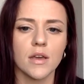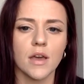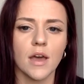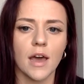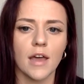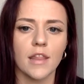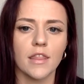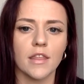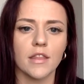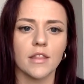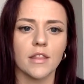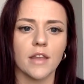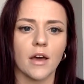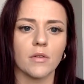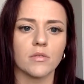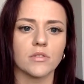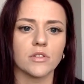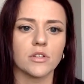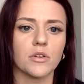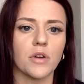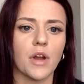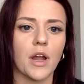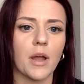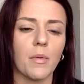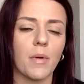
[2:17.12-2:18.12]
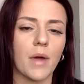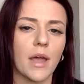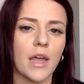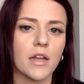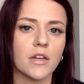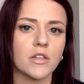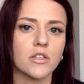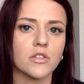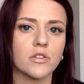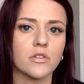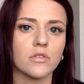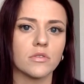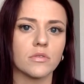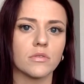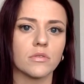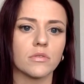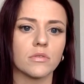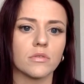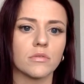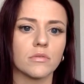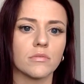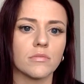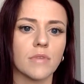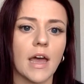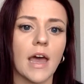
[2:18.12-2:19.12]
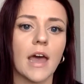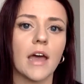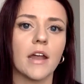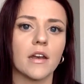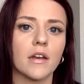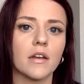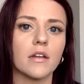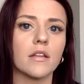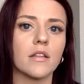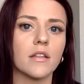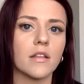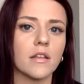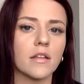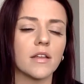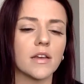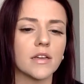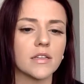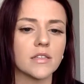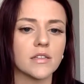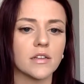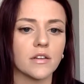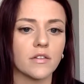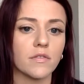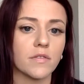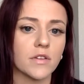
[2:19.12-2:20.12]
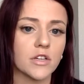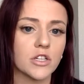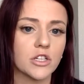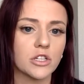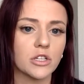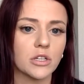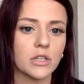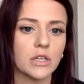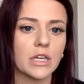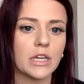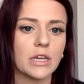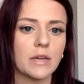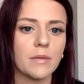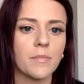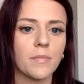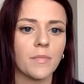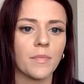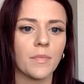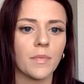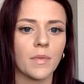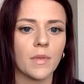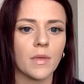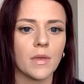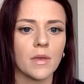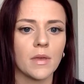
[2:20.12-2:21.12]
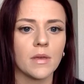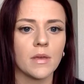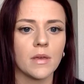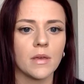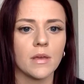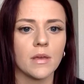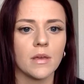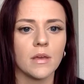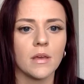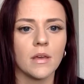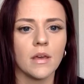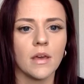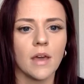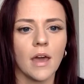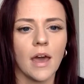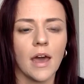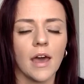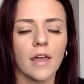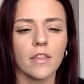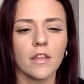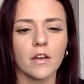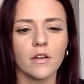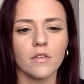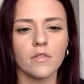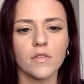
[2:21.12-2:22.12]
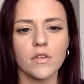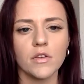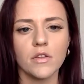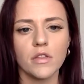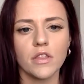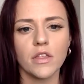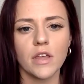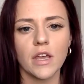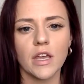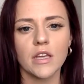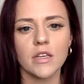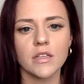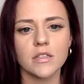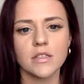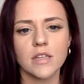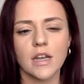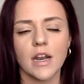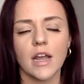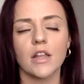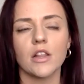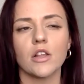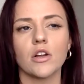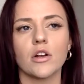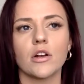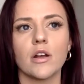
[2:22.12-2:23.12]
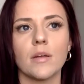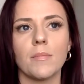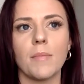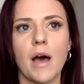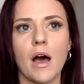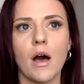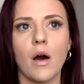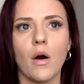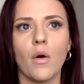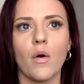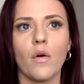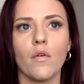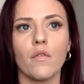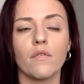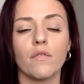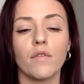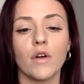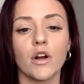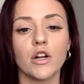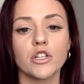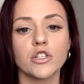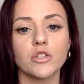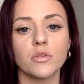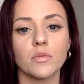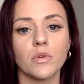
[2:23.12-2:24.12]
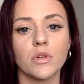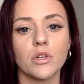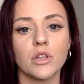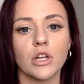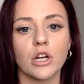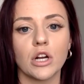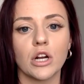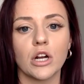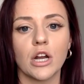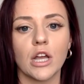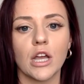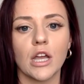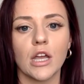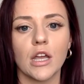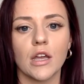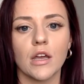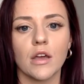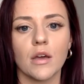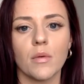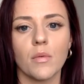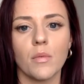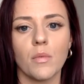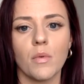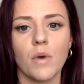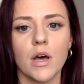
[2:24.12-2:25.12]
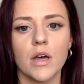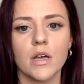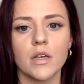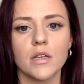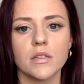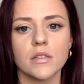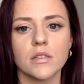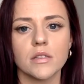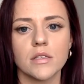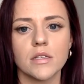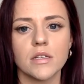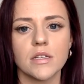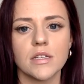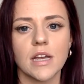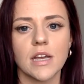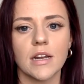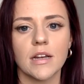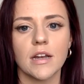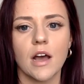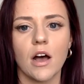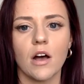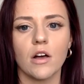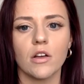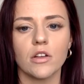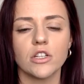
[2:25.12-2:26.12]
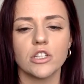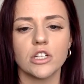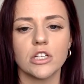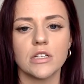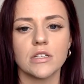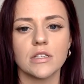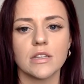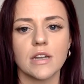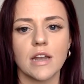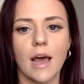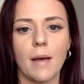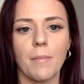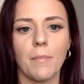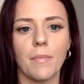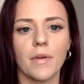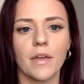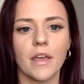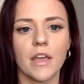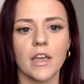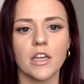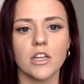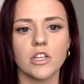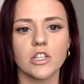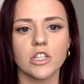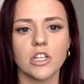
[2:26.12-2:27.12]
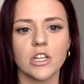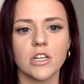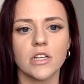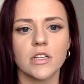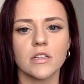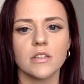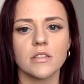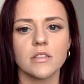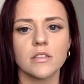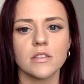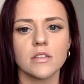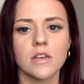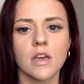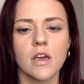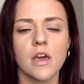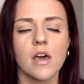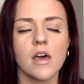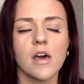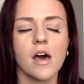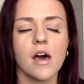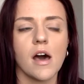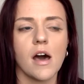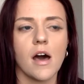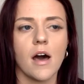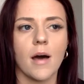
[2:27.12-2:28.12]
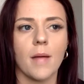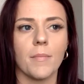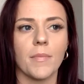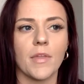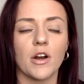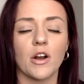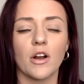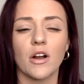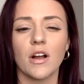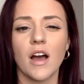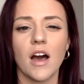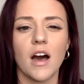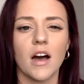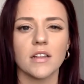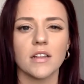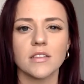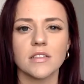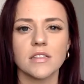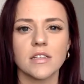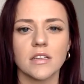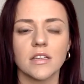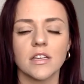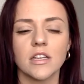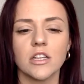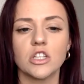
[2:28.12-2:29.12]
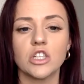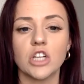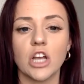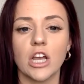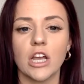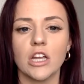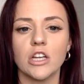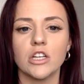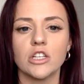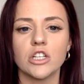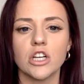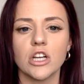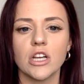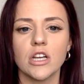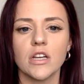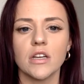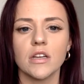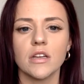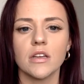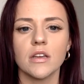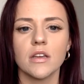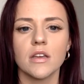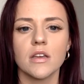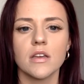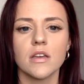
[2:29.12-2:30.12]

I think that was a great way to end the lesson officially. And then a few things that I learned about virtual learning was the technologies and applications that are constantly changing.